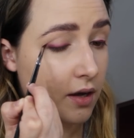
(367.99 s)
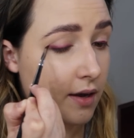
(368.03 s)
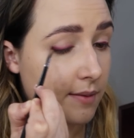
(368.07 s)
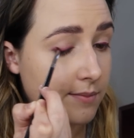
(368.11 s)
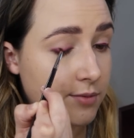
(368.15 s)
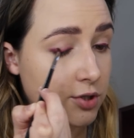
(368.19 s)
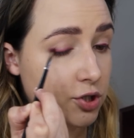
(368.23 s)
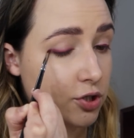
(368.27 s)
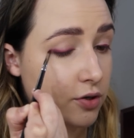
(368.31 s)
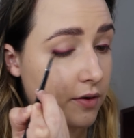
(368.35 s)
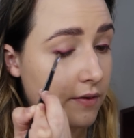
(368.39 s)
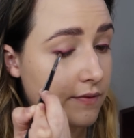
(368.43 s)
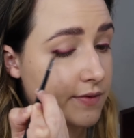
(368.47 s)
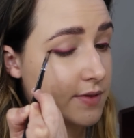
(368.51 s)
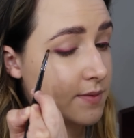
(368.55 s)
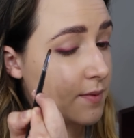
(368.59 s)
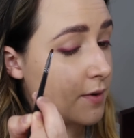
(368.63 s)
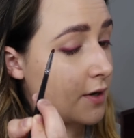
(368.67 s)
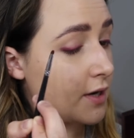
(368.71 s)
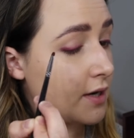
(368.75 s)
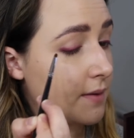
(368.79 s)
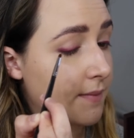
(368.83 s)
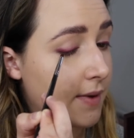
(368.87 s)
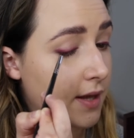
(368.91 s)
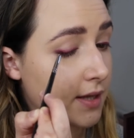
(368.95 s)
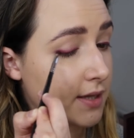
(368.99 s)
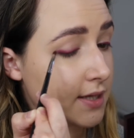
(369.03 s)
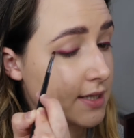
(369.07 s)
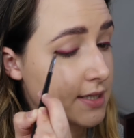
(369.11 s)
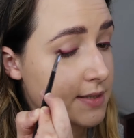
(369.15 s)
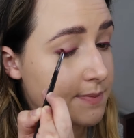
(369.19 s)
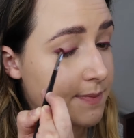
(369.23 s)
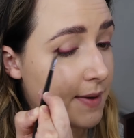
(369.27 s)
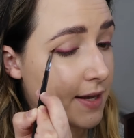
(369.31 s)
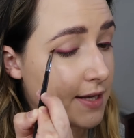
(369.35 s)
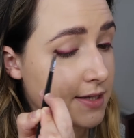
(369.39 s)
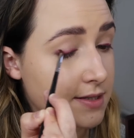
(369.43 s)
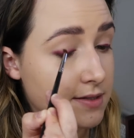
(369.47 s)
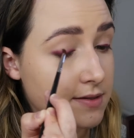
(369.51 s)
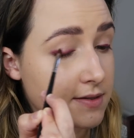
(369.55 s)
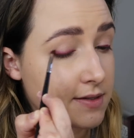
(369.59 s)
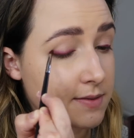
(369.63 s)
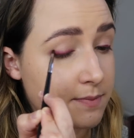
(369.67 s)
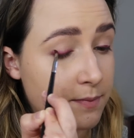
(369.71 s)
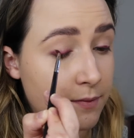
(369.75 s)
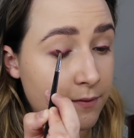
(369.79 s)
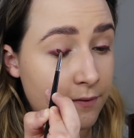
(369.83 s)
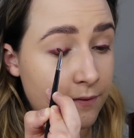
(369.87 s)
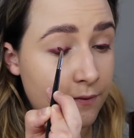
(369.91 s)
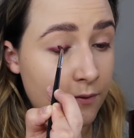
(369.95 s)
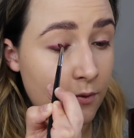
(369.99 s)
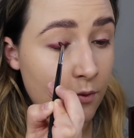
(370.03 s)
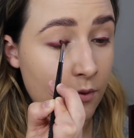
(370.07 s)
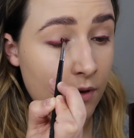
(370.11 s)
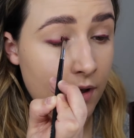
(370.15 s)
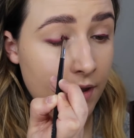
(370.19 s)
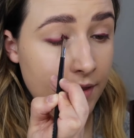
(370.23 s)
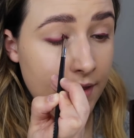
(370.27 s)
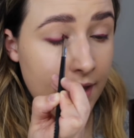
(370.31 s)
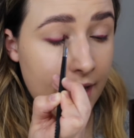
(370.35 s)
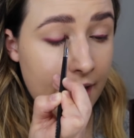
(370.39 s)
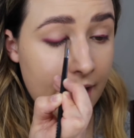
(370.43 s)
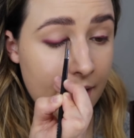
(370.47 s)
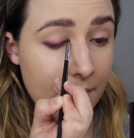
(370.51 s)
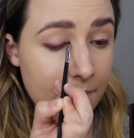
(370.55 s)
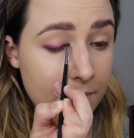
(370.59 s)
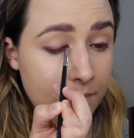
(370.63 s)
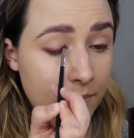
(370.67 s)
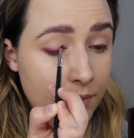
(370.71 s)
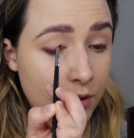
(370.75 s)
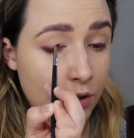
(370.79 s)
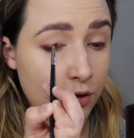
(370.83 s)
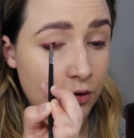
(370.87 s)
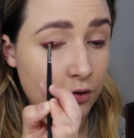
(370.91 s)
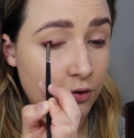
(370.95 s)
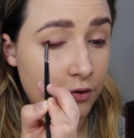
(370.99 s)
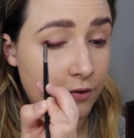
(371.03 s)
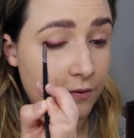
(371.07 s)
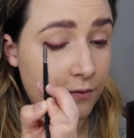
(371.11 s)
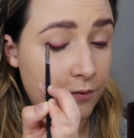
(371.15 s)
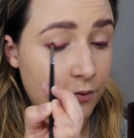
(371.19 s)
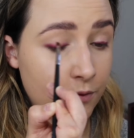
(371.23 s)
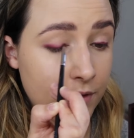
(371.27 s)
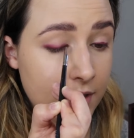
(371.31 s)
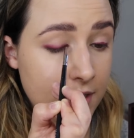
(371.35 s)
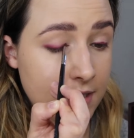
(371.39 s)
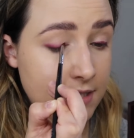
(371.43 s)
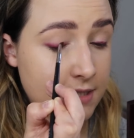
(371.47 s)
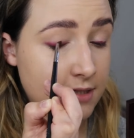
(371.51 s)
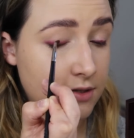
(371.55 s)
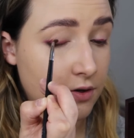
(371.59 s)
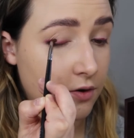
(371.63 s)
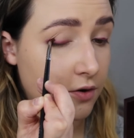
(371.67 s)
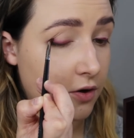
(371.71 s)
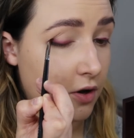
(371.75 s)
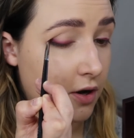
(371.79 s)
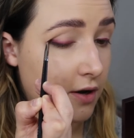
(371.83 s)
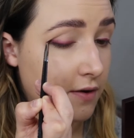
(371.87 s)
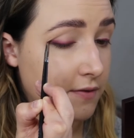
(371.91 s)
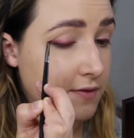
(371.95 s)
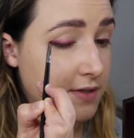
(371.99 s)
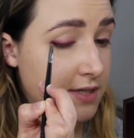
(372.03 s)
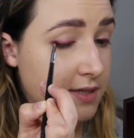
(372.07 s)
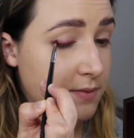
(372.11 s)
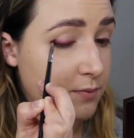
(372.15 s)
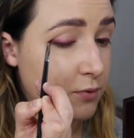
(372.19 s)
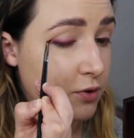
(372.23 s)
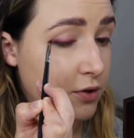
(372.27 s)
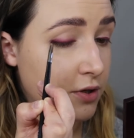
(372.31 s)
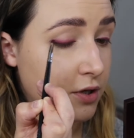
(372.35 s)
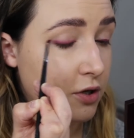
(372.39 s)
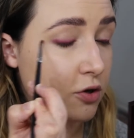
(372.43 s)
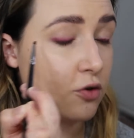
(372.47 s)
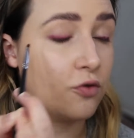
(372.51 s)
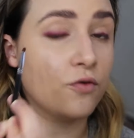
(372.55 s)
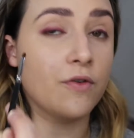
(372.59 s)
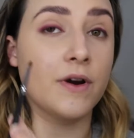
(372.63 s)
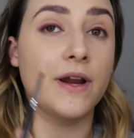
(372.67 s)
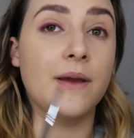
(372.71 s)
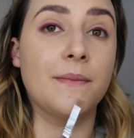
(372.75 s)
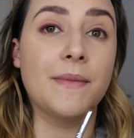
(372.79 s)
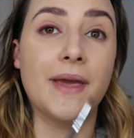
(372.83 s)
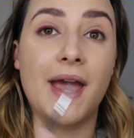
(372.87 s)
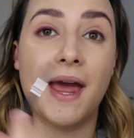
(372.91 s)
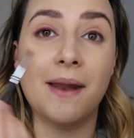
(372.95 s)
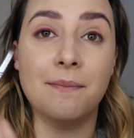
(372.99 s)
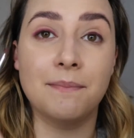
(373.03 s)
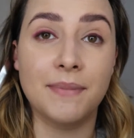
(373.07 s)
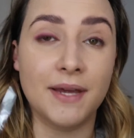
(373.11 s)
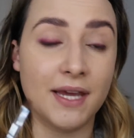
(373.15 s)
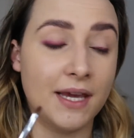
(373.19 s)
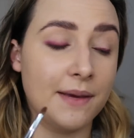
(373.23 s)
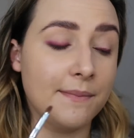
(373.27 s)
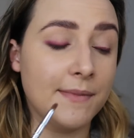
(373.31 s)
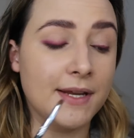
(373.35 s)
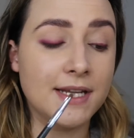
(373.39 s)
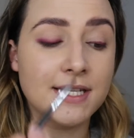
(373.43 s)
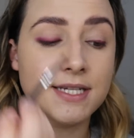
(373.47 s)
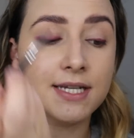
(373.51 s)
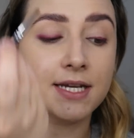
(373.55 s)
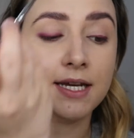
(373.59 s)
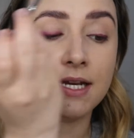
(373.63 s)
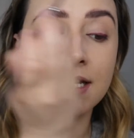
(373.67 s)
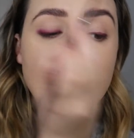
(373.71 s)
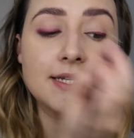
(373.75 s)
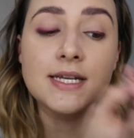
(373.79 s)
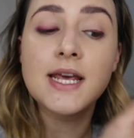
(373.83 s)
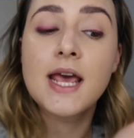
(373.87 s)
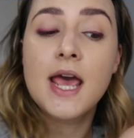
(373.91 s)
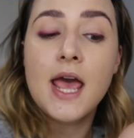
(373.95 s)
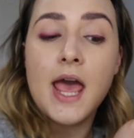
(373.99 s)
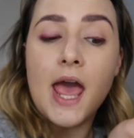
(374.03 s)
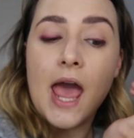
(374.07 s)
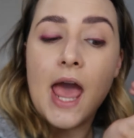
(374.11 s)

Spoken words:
I'm sure I've spoken about these pencils before. They are beautiful. They're so kind of smooth and creamy and pigmented.